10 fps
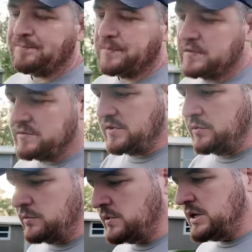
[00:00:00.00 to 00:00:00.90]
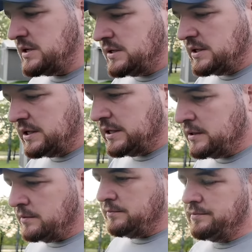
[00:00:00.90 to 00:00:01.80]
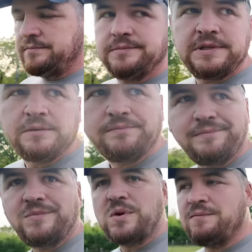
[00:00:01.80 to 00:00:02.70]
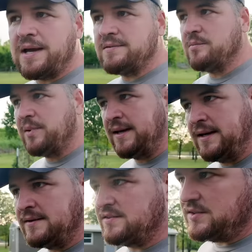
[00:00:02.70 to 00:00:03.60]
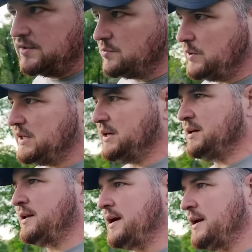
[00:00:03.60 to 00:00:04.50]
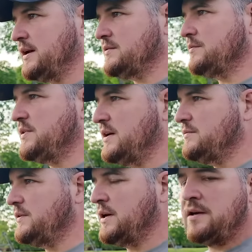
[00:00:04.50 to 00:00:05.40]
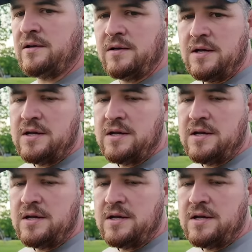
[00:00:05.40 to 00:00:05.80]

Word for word: soon. Um, I've got some plans this weekend. I got to get some stuff done.